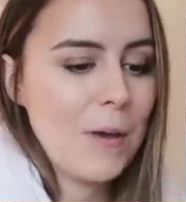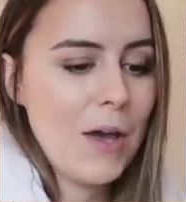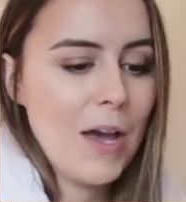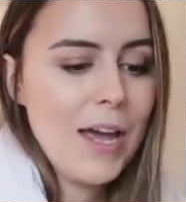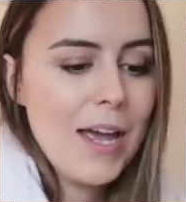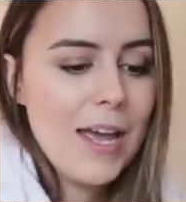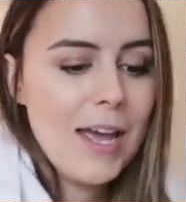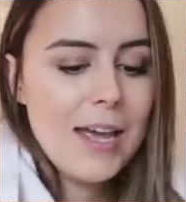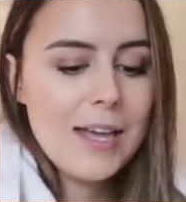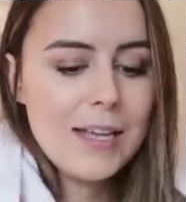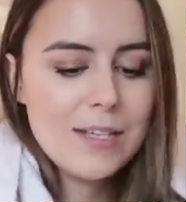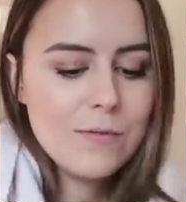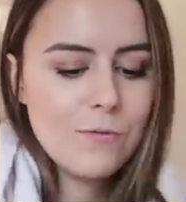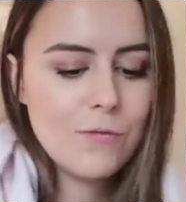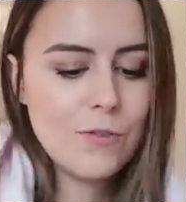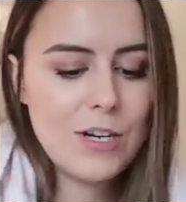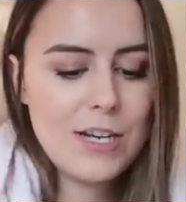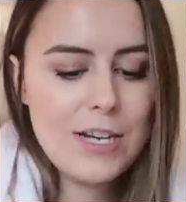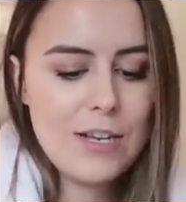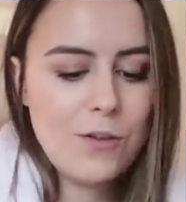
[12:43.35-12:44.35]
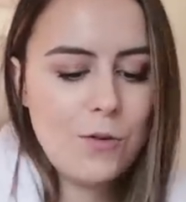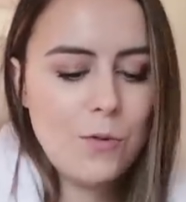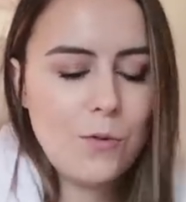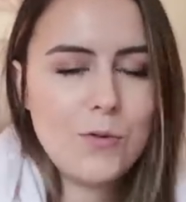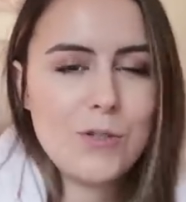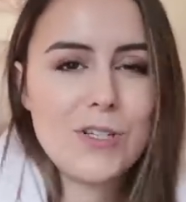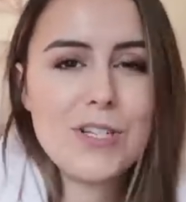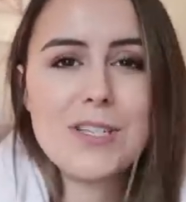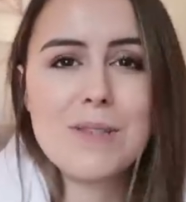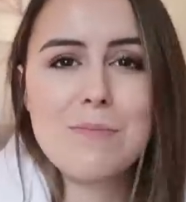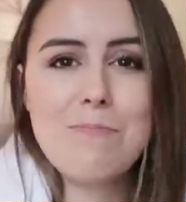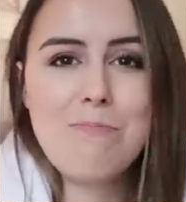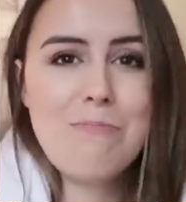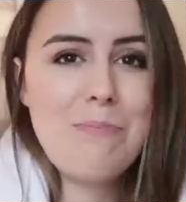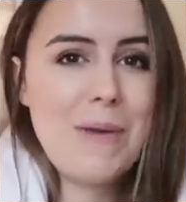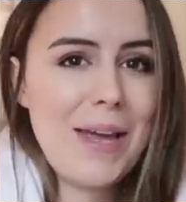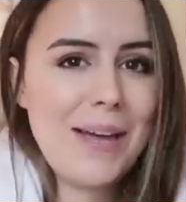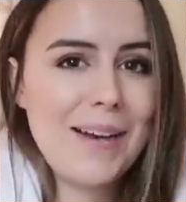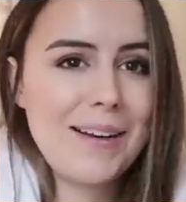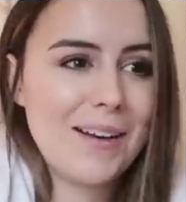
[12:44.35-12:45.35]
But it's a really gorgeous,
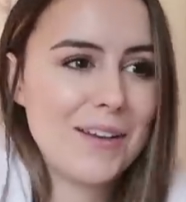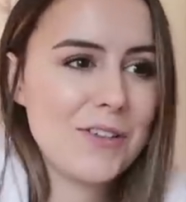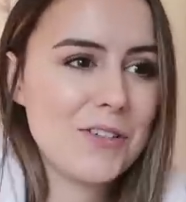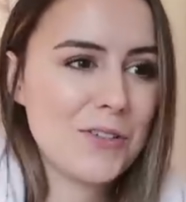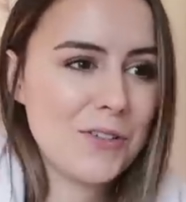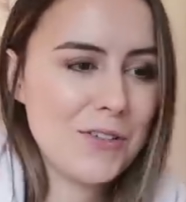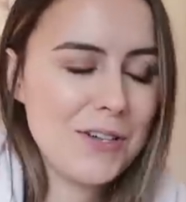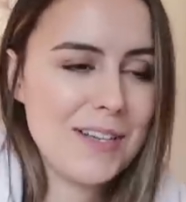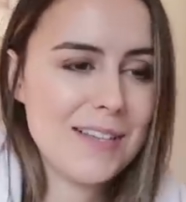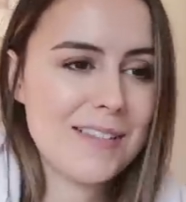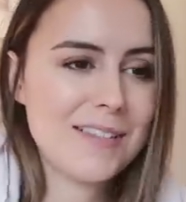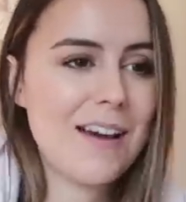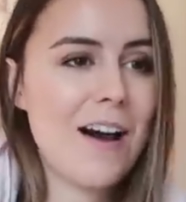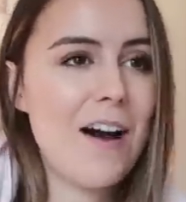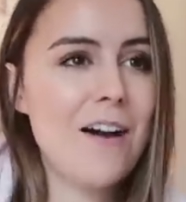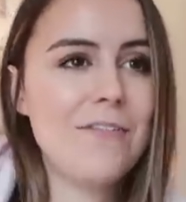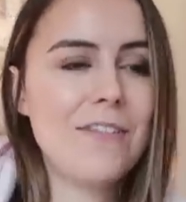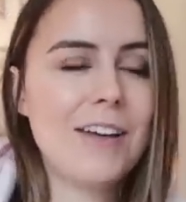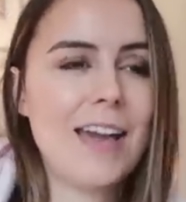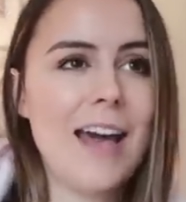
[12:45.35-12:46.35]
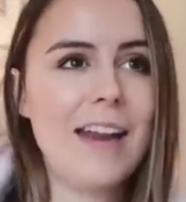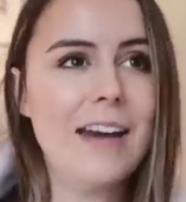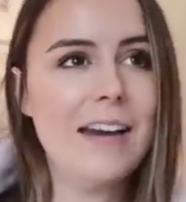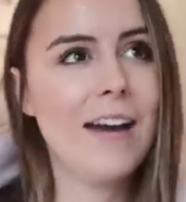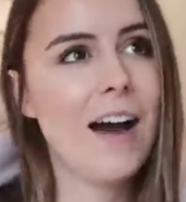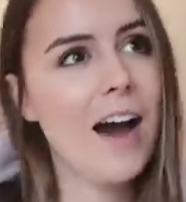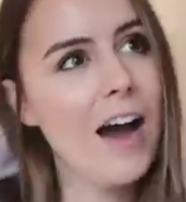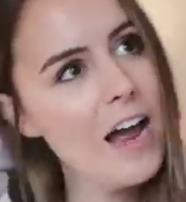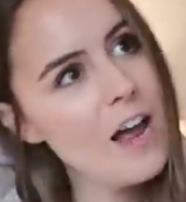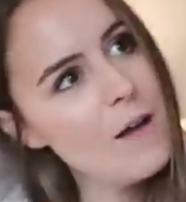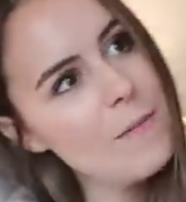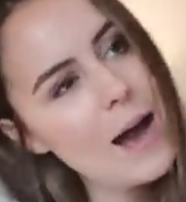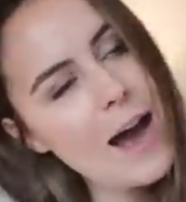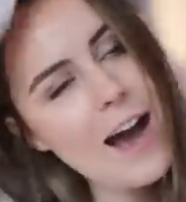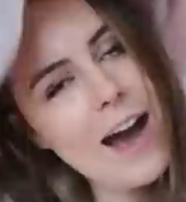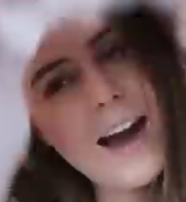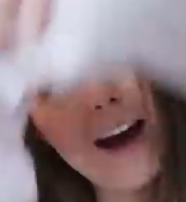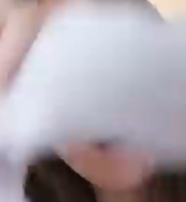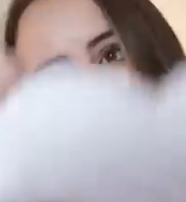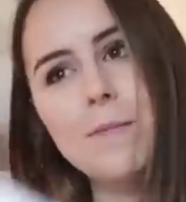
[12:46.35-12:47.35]
big, luxurious scarf again, and I am
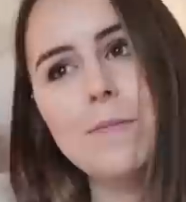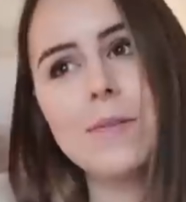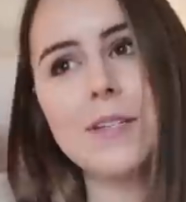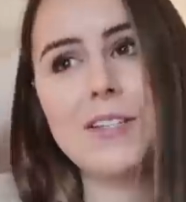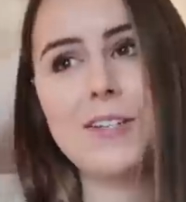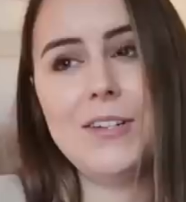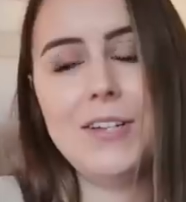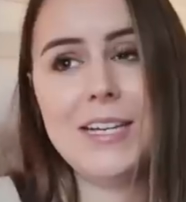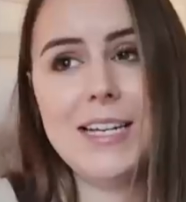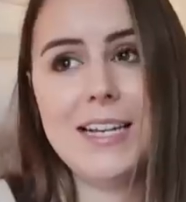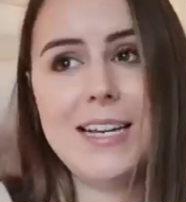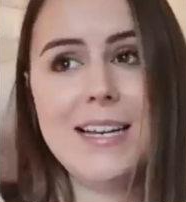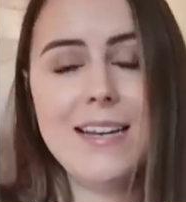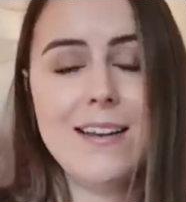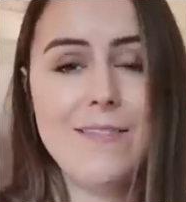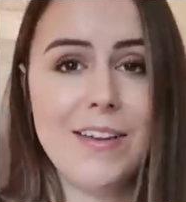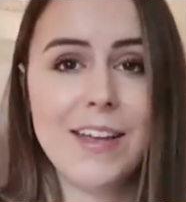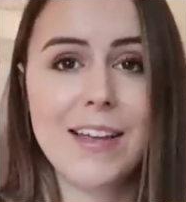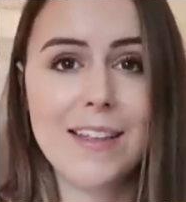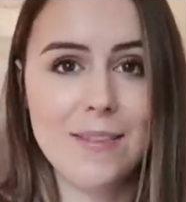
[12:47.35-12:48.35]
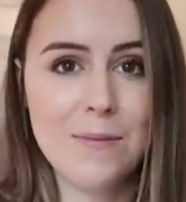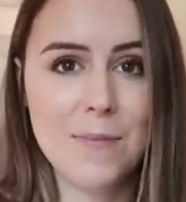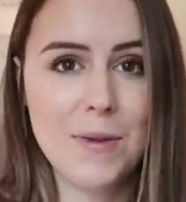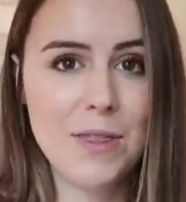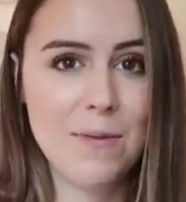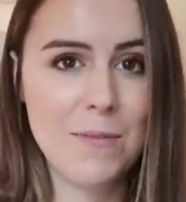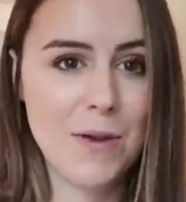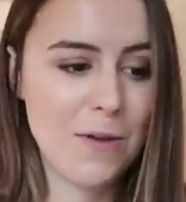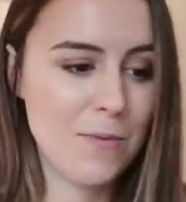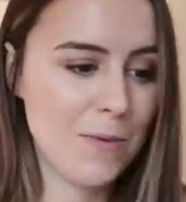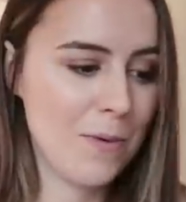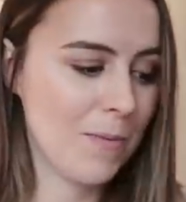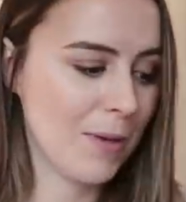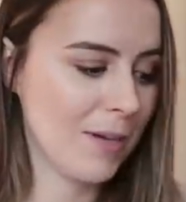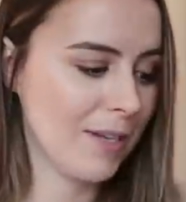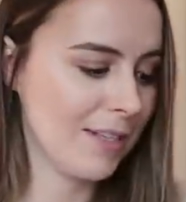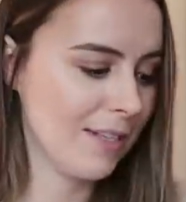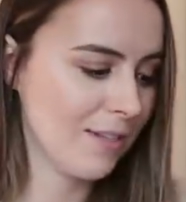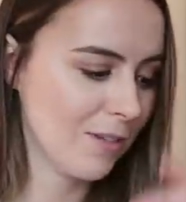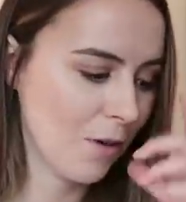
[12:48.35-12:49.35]
absolutely living in them at the moment
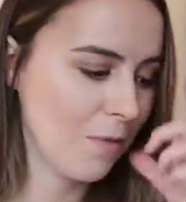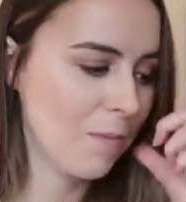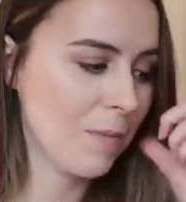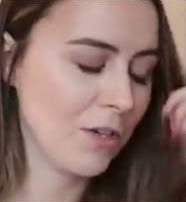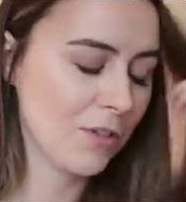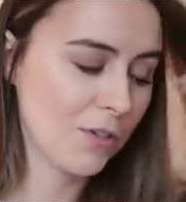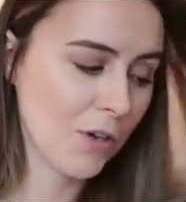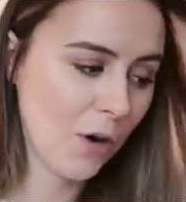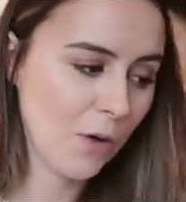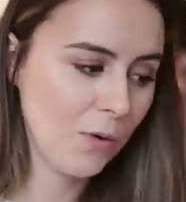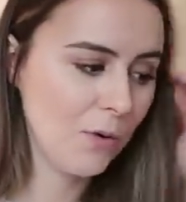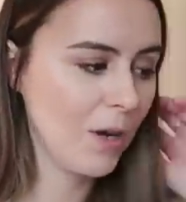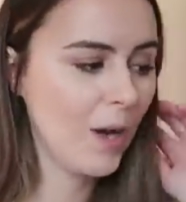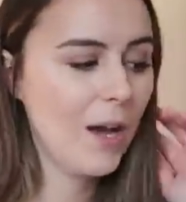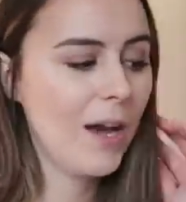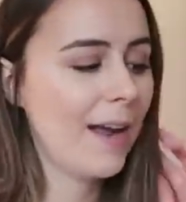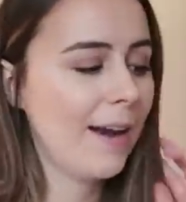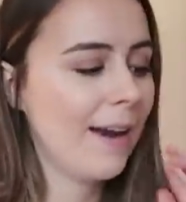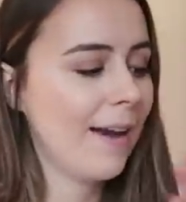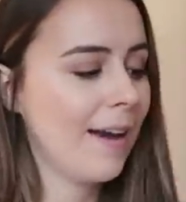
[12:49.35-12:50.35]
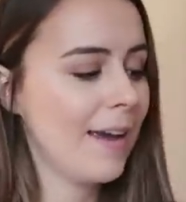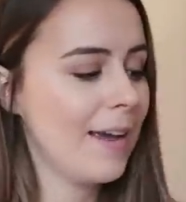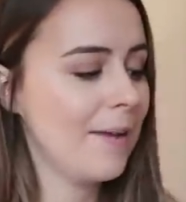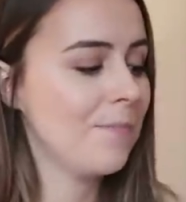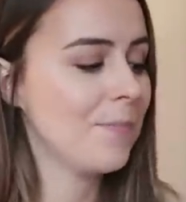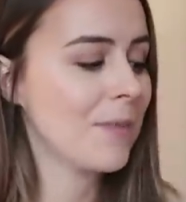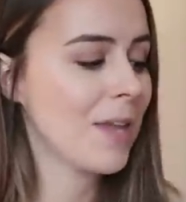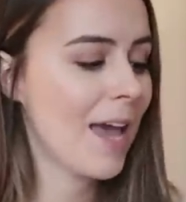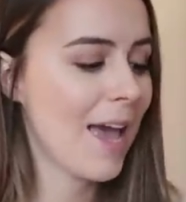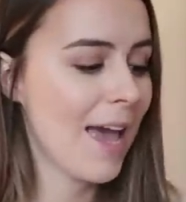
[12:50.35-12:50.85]
because it's got much colder and I